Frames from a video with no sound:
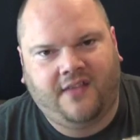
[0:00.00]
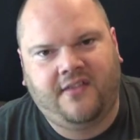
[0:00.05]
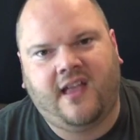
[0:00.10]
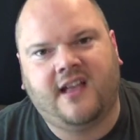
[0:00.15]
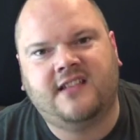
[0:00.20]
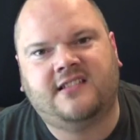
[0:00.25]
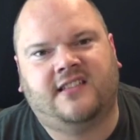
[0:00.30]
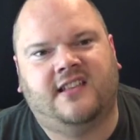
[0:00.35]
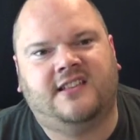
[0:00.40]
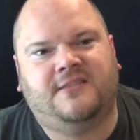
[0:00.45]
and
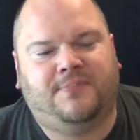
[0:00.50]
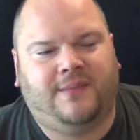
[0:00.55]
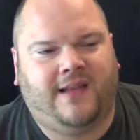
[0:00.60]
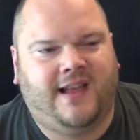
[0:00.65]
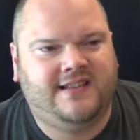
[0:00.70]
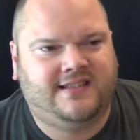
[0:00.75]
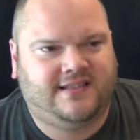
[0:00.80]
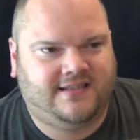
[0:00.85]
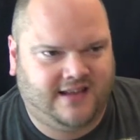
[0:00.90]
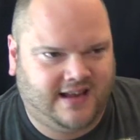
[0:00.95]
yes, this
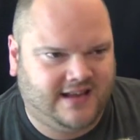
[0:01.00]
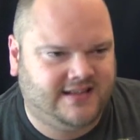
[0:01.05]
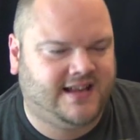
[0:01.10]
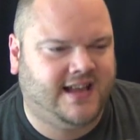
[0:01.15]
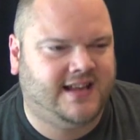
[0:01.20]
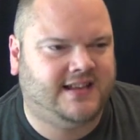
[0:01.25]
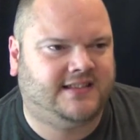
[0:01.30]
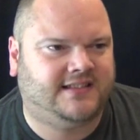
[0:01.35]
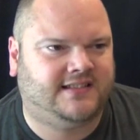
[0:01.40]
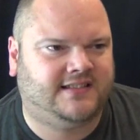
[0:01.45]
place
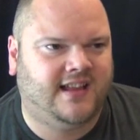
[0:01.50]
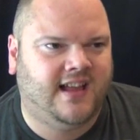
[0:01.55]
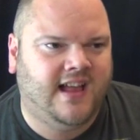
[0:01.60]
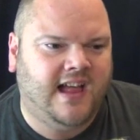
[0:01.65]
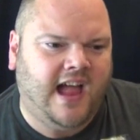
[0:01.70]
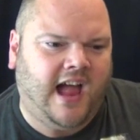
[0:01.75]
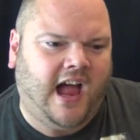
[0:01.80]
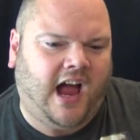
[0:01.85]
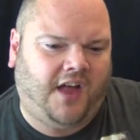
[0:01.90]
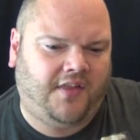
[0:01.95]

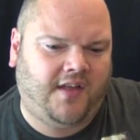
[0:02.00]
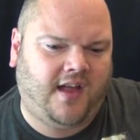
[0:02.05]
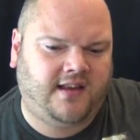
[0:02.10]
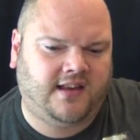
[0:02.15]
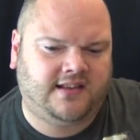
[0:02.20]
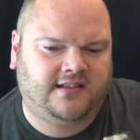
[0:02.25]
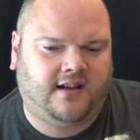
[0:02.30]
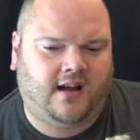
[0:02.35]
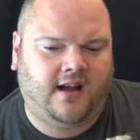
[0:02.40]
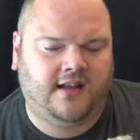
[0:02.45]
exists. And they
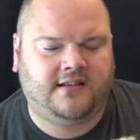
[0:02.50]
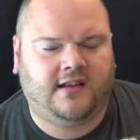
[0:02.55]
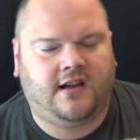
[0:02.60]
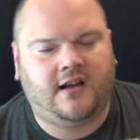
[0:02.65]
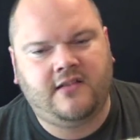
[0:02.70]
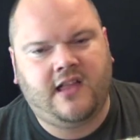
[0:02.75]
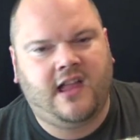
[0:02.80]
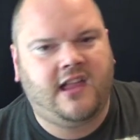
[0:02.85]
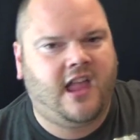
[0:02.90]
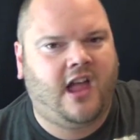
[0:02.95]
decide,
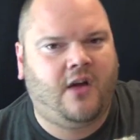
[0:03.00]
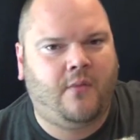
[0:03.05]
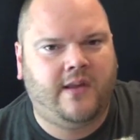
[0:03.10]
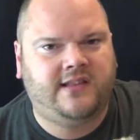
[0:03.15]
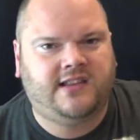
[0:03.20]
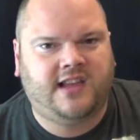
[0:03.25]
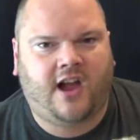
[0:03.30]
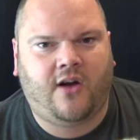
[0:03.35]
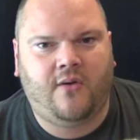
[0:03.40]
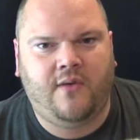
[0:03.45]
oh yeah, yeah,
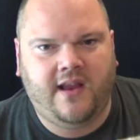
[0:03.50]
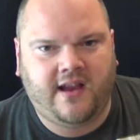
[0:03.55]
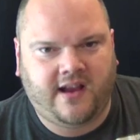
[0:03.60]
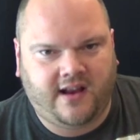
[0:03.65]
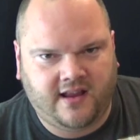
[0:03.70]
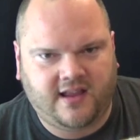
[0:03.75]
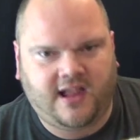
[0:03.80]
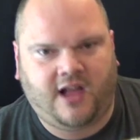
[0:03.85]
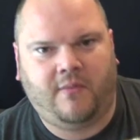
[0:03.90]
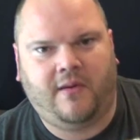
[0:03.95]
we're totally
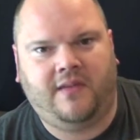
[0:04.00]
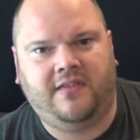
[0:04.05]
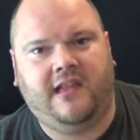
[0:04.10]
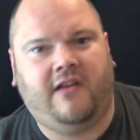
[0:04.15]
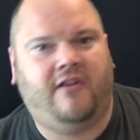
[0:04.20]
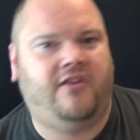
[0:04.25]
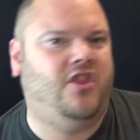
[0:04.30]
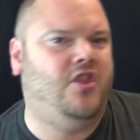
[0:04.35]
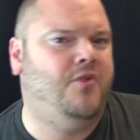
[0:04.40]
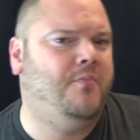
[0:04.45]
going to go in
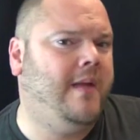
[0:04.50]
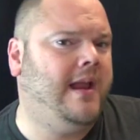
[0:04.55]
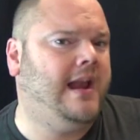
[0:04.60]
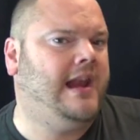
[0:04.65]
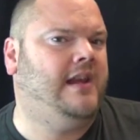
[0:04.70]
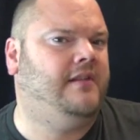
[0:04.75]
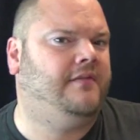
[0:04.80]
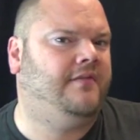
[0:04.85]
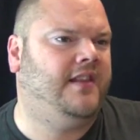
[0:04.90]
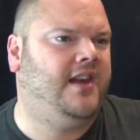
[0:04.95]
there in the
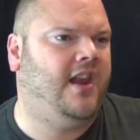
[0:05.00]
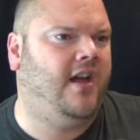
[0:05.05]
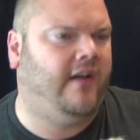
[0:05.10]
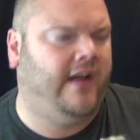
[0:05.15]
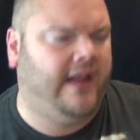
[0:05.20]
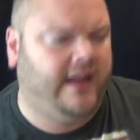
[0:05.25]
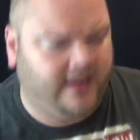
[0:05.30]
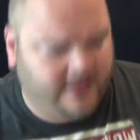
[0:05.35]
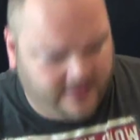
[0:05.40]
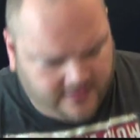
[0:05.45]
middle of the
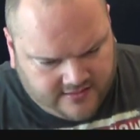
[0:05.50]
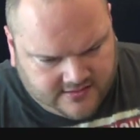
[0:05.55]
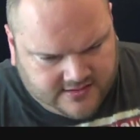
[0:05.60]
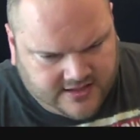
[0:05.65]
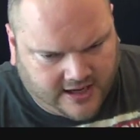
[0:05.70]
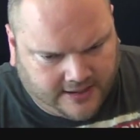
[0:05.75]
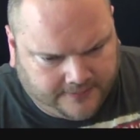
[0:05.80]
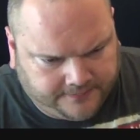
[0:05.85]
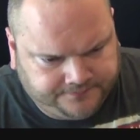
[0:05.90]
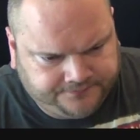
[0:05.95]
night, and
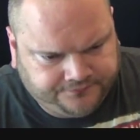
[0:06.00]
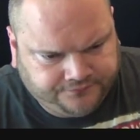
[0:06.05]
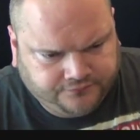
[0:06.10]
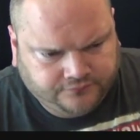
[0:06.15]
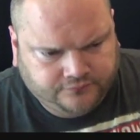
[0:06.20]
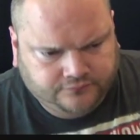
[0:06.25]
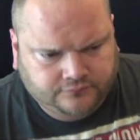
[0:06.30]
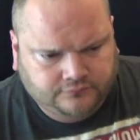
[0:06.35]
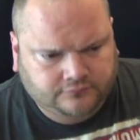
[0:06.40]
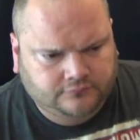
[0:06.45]
um,
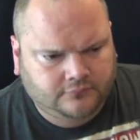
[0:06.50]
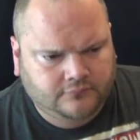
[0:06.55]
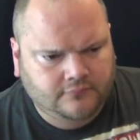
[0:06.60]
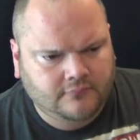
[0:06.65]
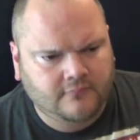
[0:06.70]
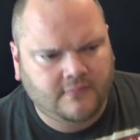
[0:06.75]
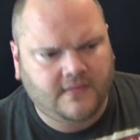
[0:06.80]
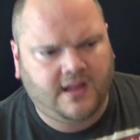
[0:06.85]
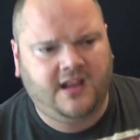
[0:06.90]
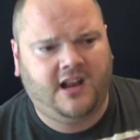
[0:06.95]

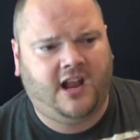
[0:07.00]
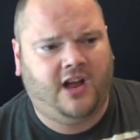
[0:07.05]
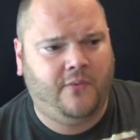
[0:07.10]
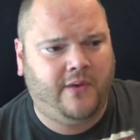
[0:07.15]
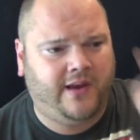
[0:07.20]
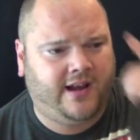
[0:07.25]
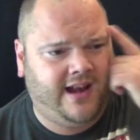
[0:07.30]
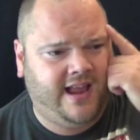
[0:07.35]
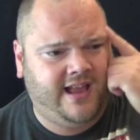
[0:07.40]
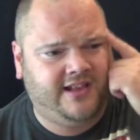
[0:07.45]
you know,
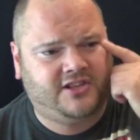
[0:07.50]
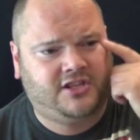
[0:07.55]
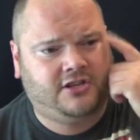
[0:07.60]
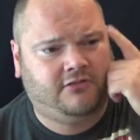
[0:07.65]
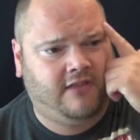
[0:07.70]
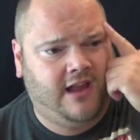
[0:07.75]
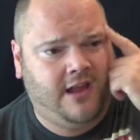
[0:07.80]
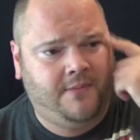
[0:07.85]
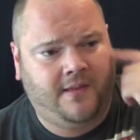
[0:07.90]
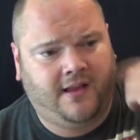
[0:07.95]
we can hear
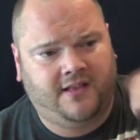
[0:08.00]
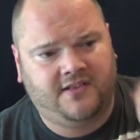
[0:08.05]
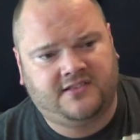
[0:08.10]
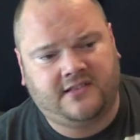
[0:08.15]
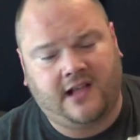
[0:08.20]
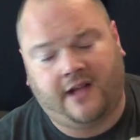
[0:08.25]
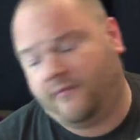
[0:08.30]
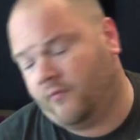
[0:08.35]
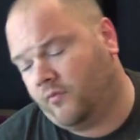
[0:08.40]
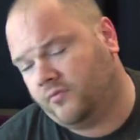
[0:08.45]
screaming and
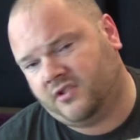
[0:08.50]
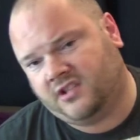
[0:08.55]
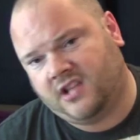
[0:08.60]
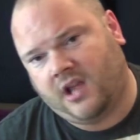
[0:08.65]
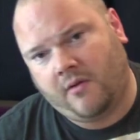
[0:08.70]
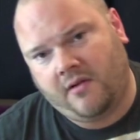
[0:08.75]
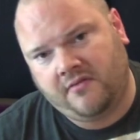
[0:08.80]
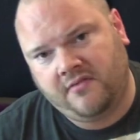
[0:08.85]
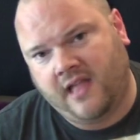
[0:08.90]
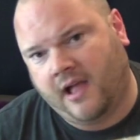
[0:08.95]
stuff. And we'll just
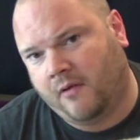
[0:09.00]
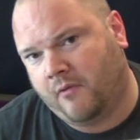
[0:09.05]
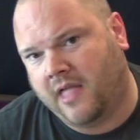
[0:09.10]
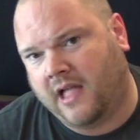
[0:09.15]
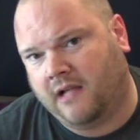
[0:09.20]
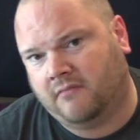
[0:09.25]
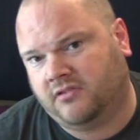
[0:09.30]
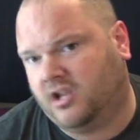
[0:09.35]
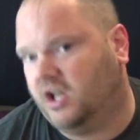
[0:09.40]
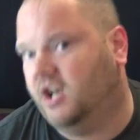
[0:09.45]
go in there
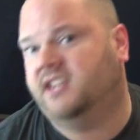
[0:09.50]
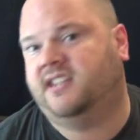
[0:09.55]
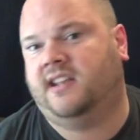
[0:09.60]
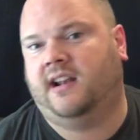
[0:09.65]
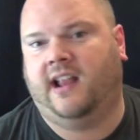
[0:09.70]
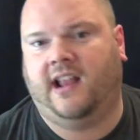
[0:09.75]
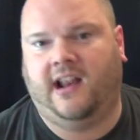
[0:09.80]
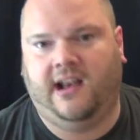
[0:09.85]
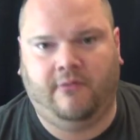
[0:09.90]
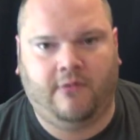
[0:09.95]
without kind of
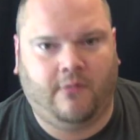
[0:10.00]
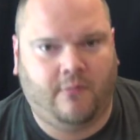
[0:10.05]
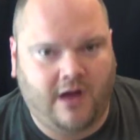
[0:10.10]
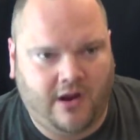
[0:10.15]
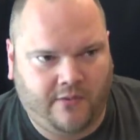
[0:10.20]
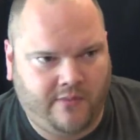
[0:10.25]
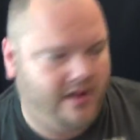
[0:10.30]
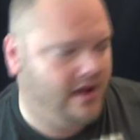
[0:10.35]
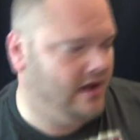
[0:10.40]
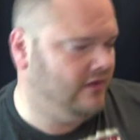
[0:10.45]
telling anyone
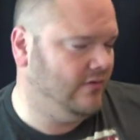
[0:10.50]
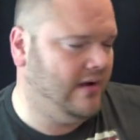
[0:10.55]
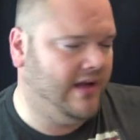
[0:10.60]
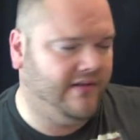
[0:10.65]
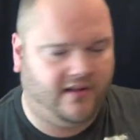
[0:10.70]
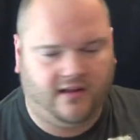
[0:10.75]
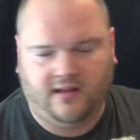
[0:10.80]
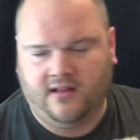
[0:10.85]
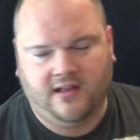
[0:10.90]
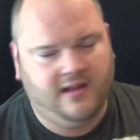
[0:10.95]
where we are or
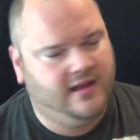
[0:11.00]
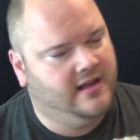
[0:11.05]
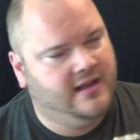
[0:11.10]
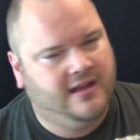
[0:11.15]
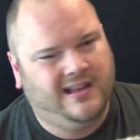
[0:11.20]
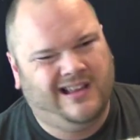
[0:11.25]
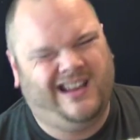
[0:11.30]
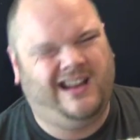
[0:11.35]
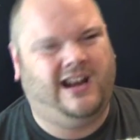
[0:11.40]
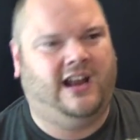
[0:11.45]
whatever.
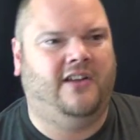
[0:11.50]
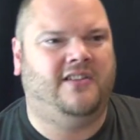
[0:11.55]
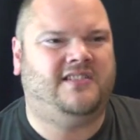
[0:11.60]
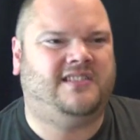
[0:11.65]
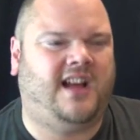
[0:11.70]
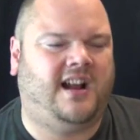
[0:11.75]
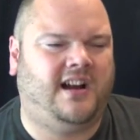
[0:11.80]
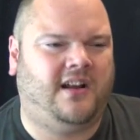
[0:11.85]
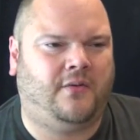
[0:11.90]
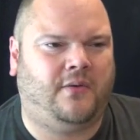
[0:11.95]
You know,
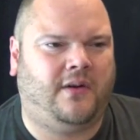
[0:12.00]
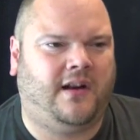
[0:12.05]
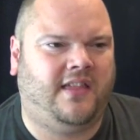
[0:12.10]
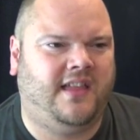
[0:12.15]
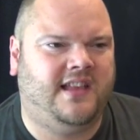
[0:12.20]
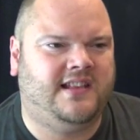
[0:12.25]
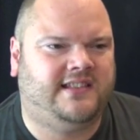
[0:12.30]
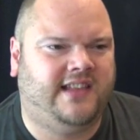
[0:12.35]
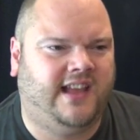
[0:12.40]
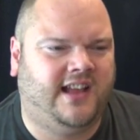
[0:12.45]
it's kind of one of
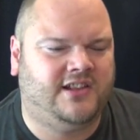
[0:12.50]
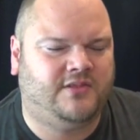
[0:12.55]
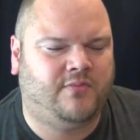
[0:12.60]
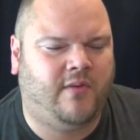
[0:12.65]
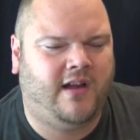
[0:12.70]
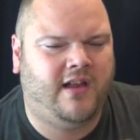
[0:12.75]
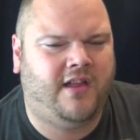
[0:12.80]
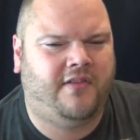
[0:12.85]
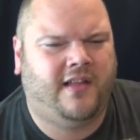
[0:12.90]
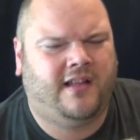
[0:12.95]
these things
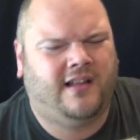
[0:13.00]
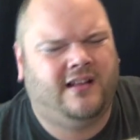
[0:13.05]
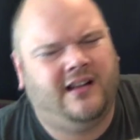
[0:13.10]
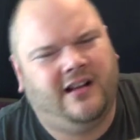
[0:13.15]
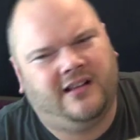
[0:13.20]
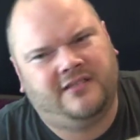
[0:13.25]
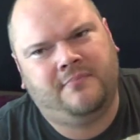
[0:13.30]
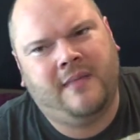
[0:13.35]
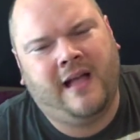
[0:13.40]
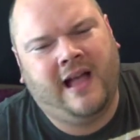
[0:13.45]
where you think, oh